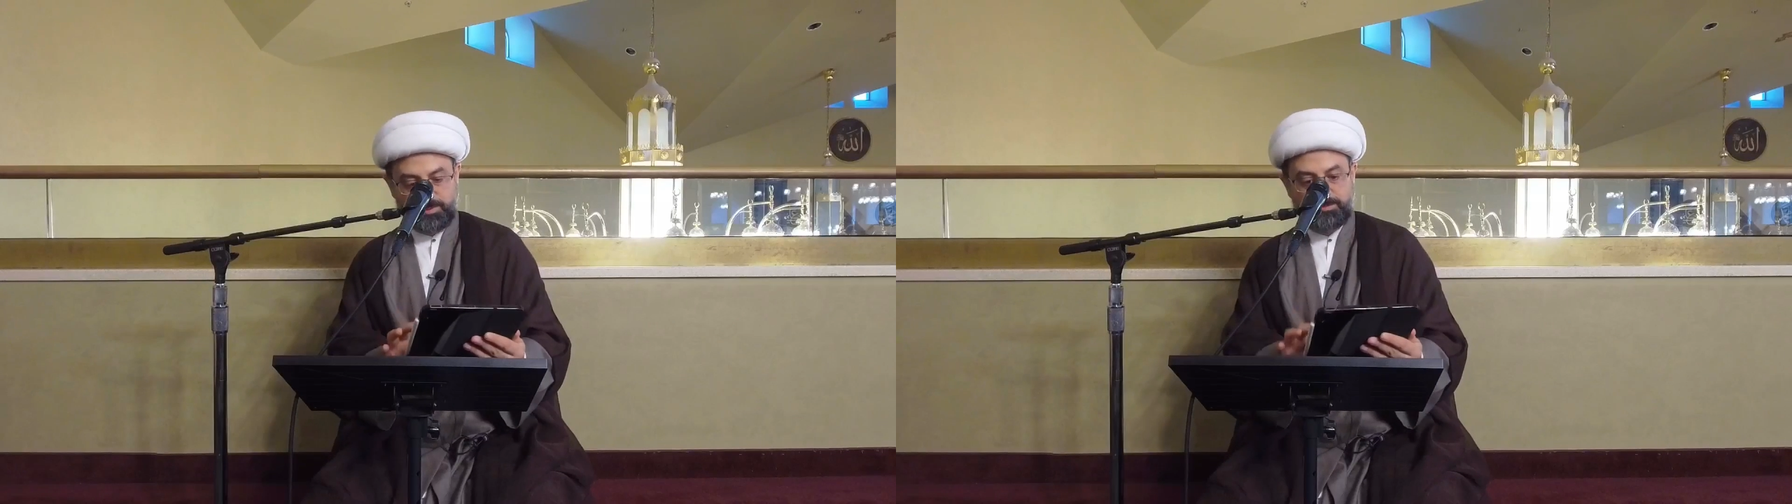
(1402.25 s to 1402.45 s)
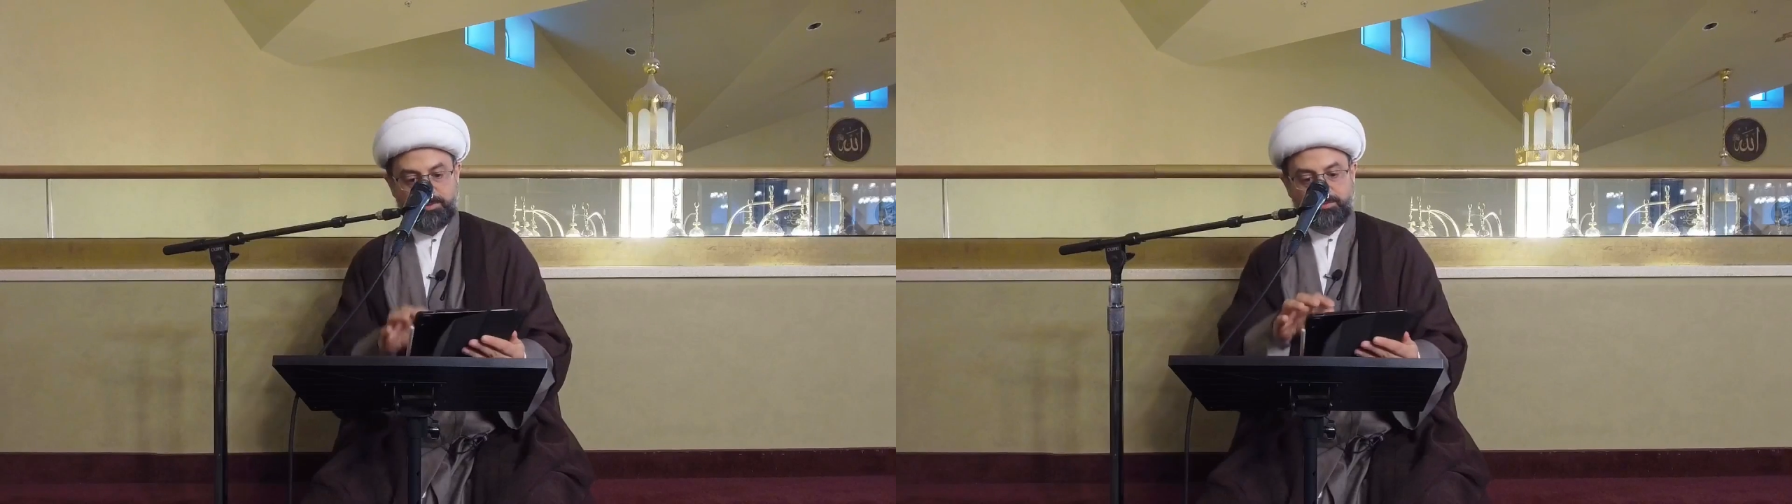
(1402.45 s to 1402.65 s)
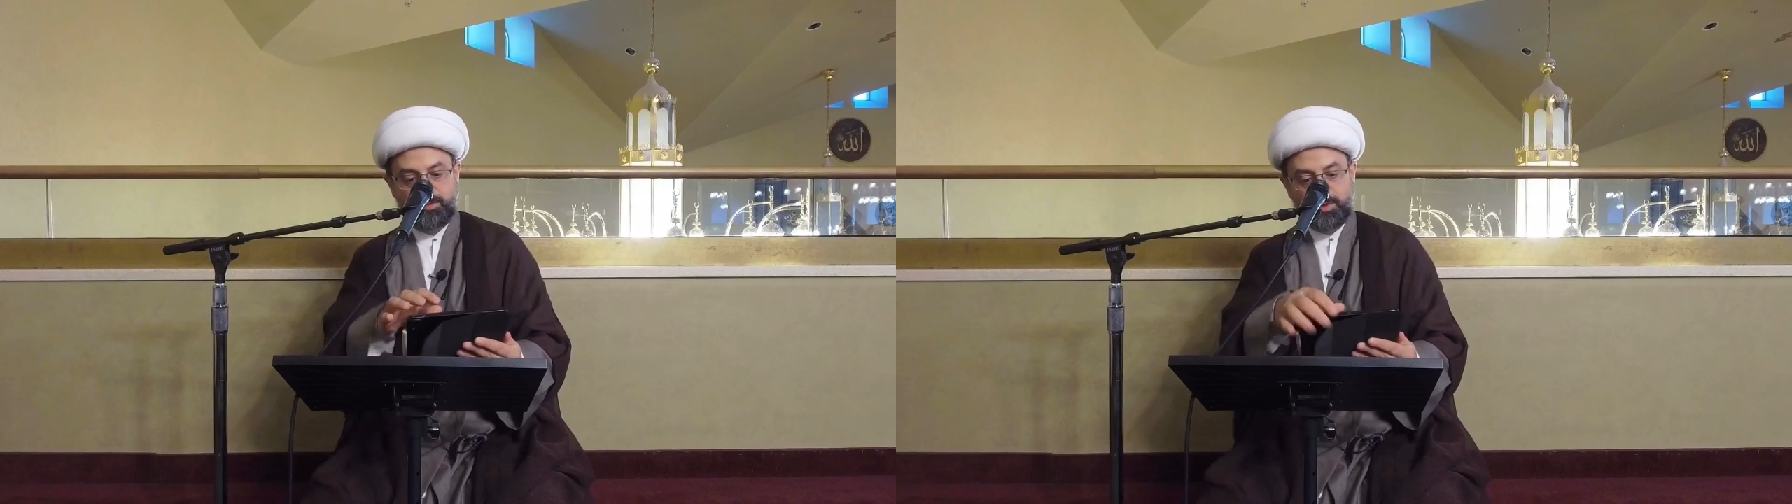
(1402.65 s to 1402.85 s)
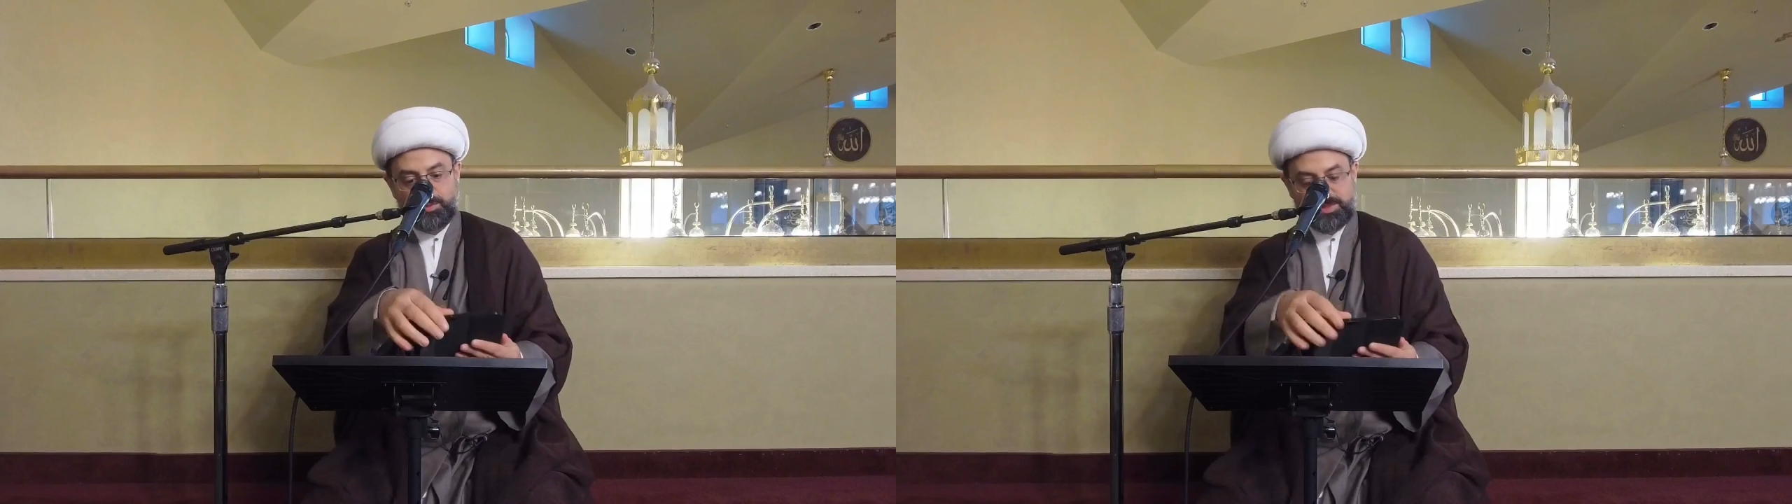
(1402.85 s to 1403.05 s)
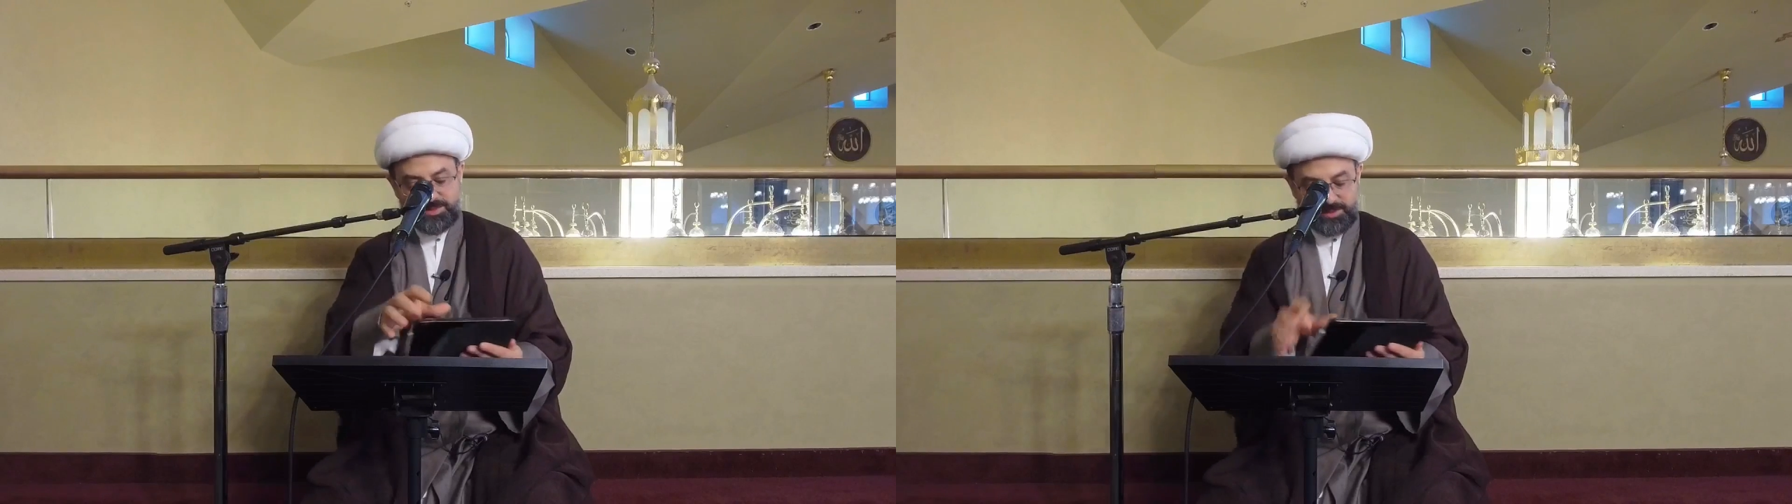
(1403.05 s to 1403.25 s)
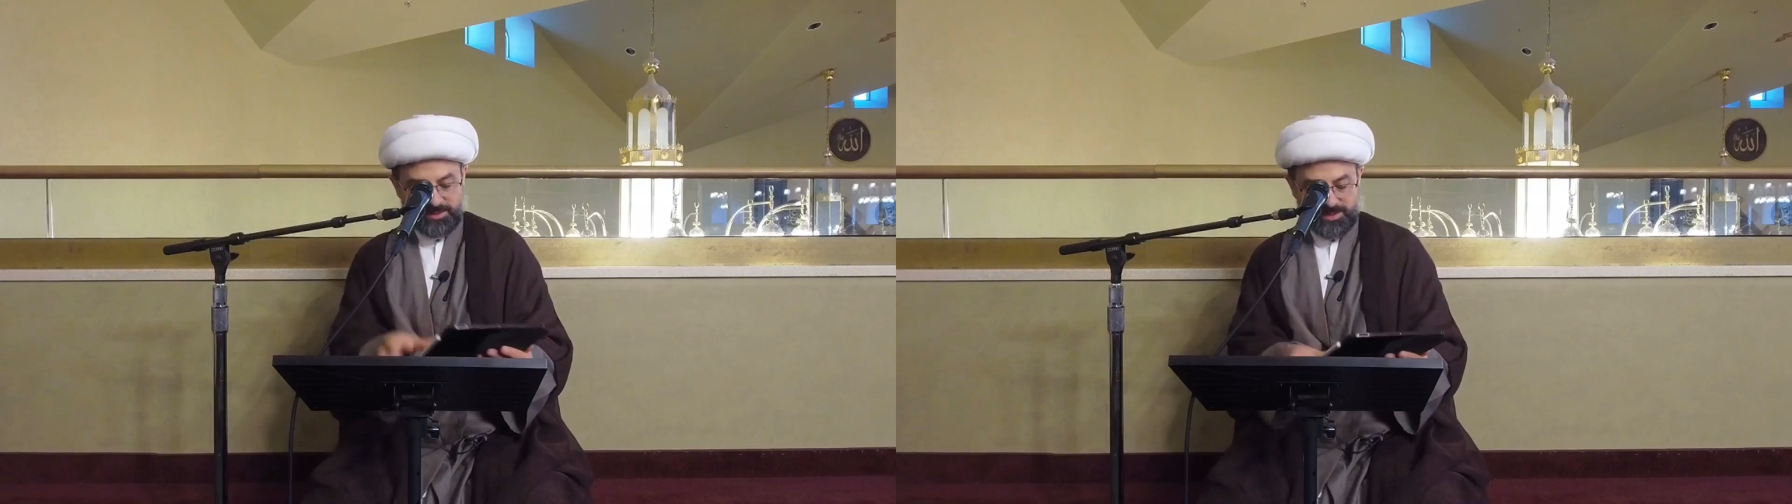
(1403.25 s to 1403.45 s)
But before we start